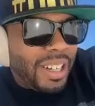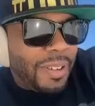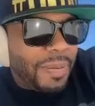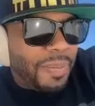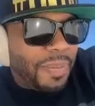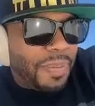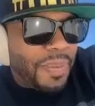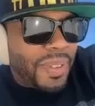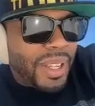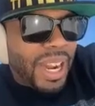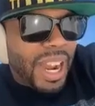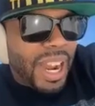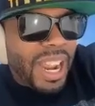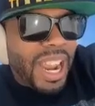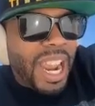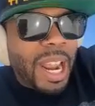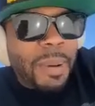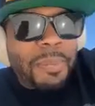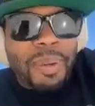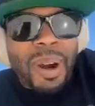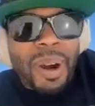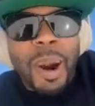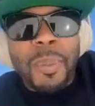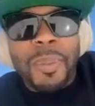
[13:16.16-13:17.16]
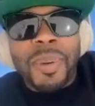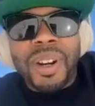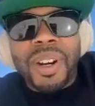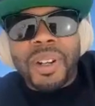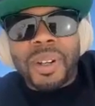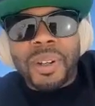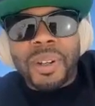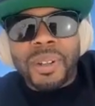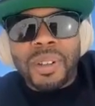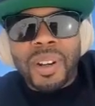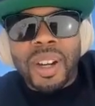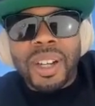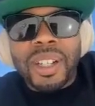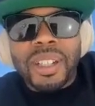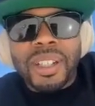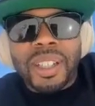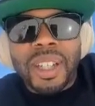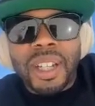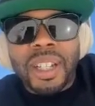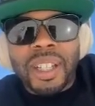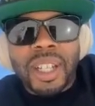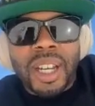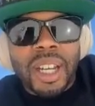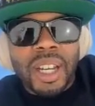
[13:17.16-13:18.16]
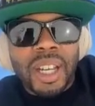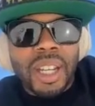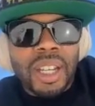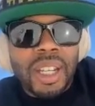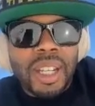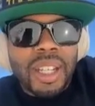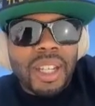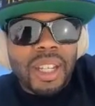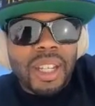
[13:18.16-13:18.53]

I hate pumpernickel, though. I can tell you that.